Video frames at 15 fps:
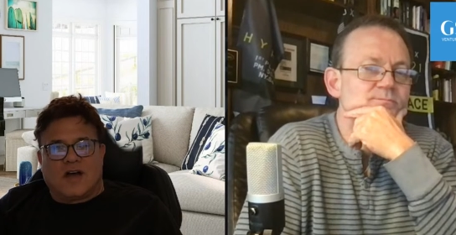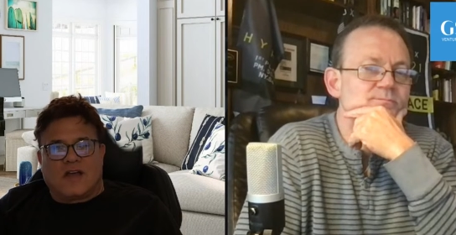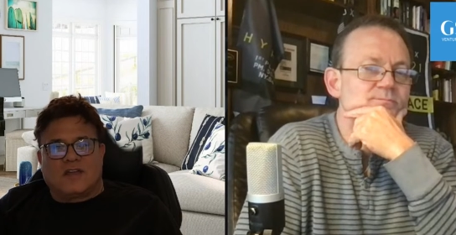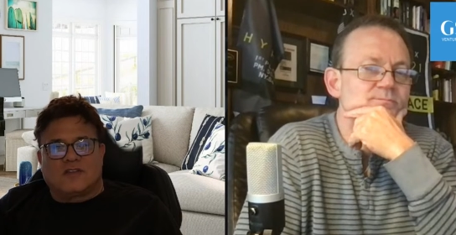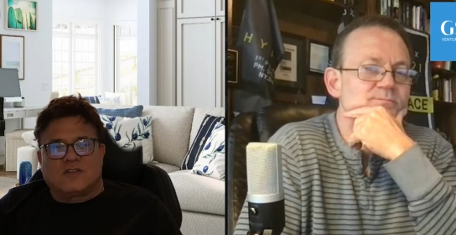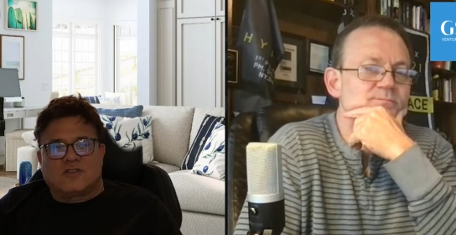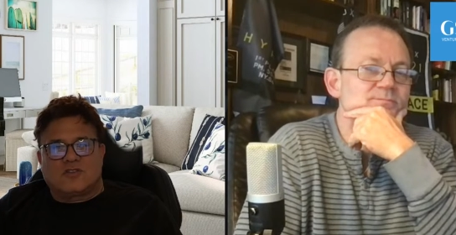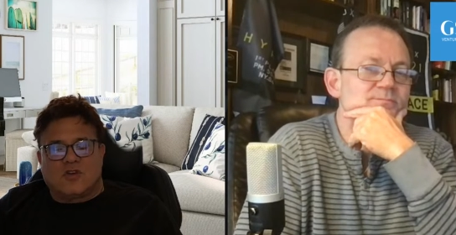Speaker 1: I
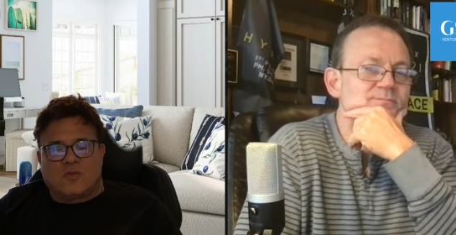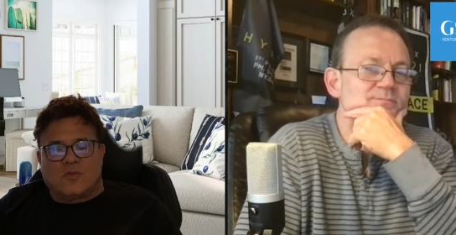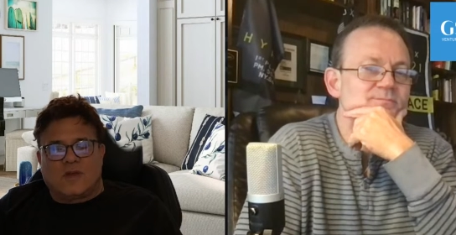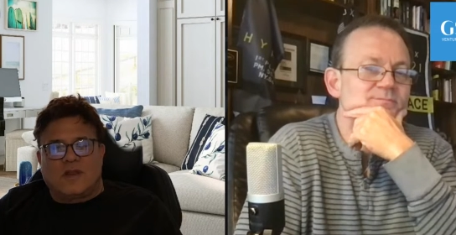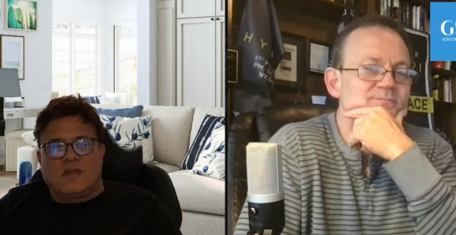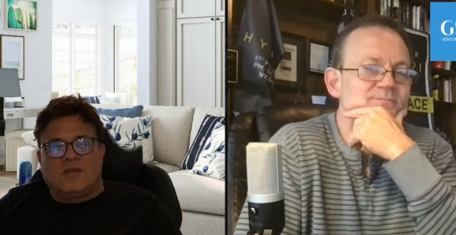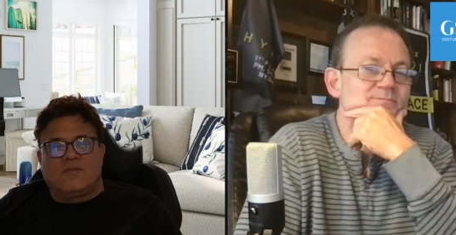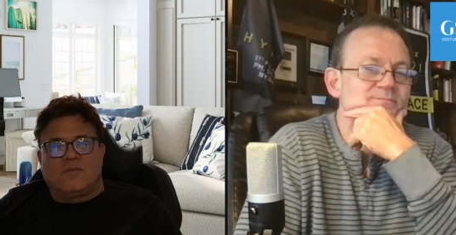get so
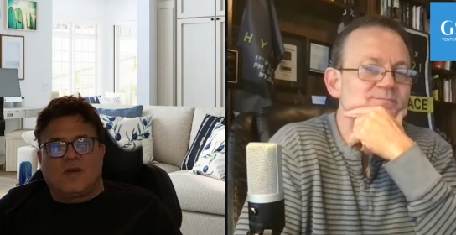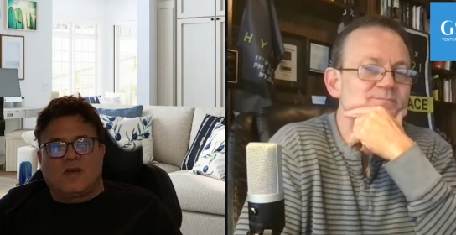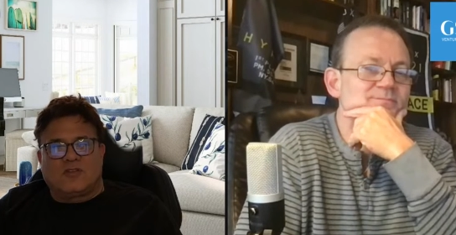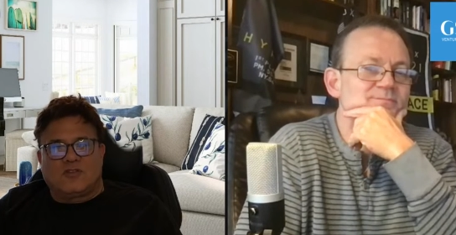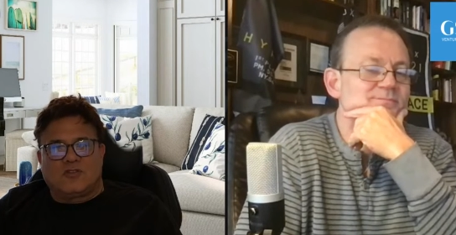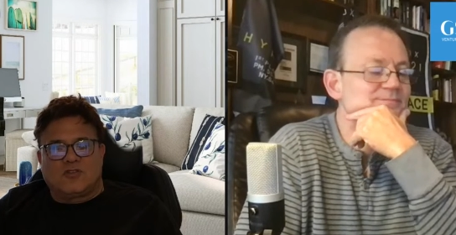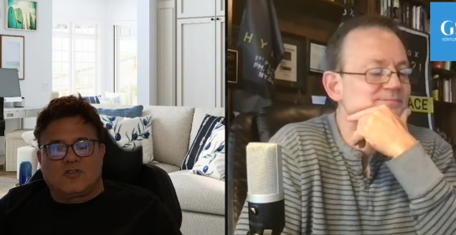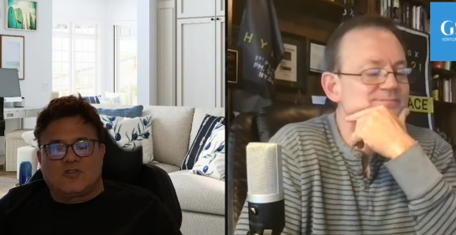many
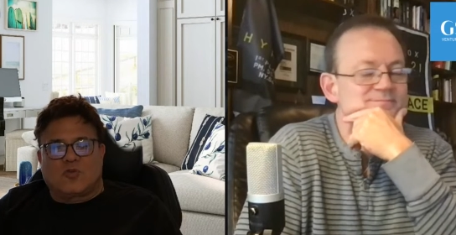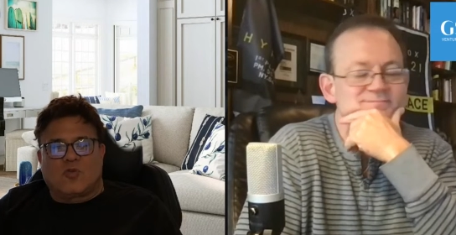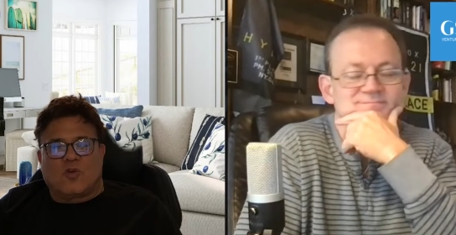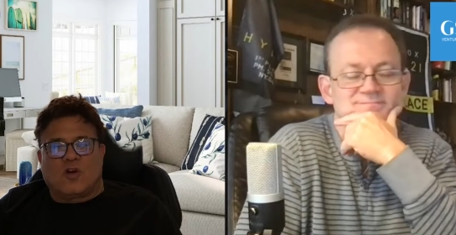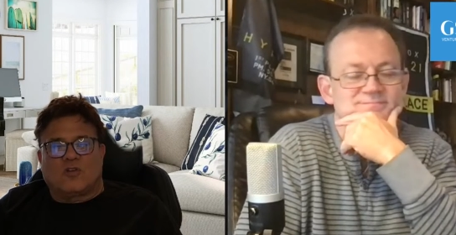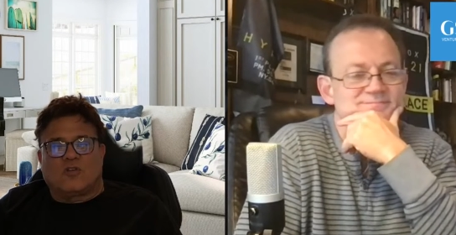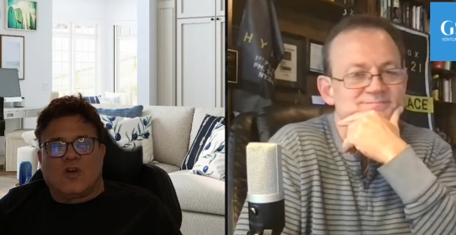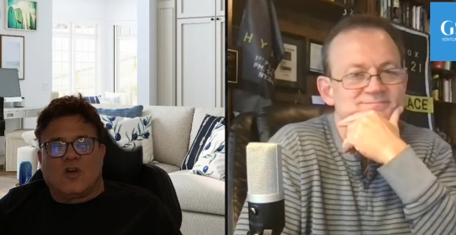messages
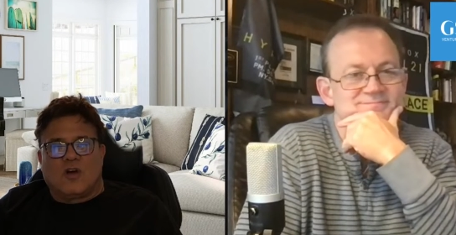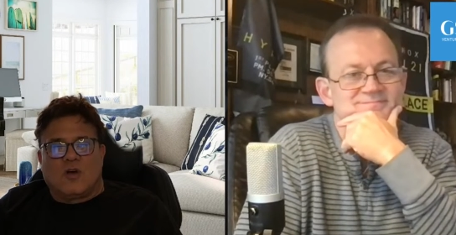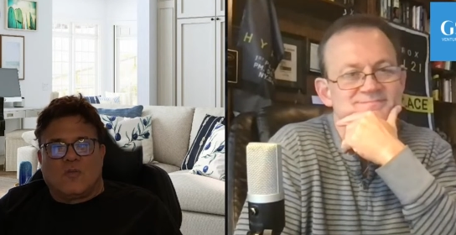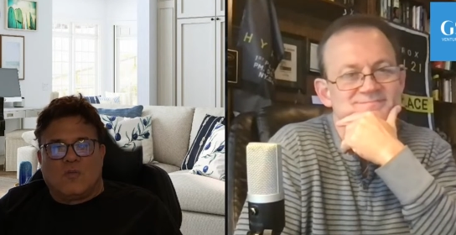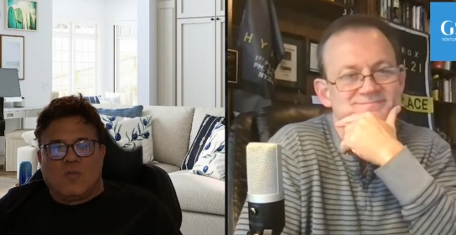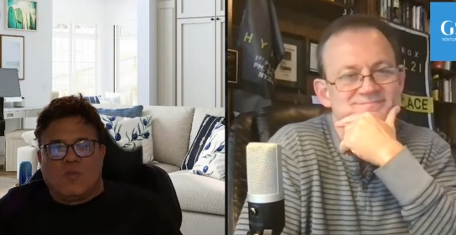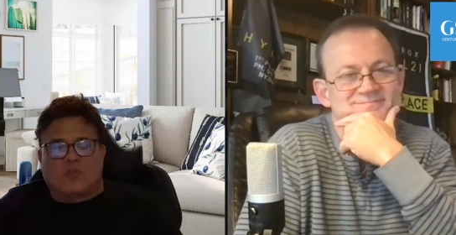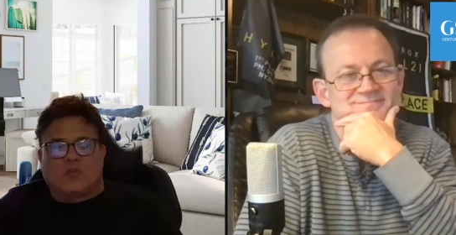across
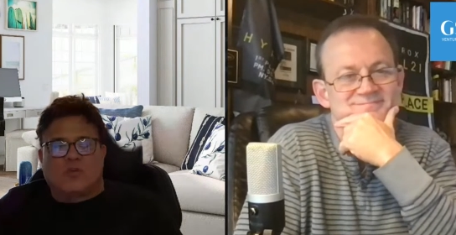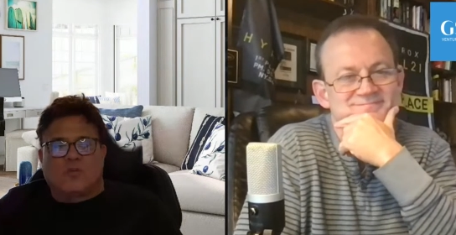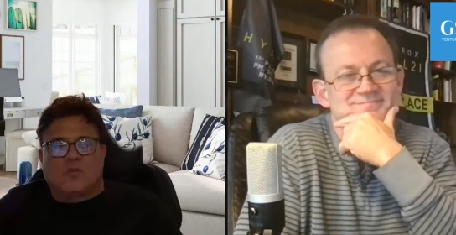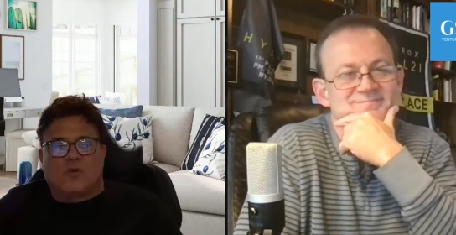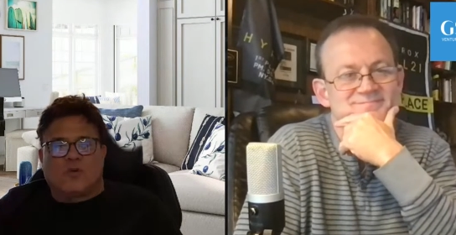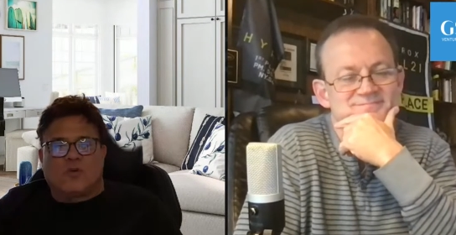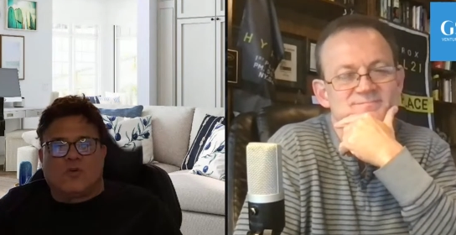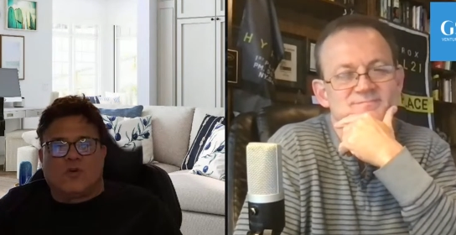
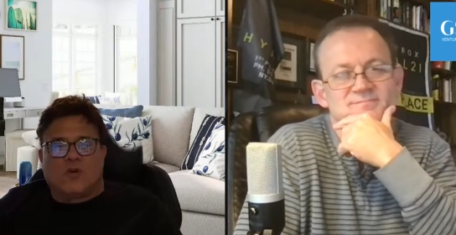multiple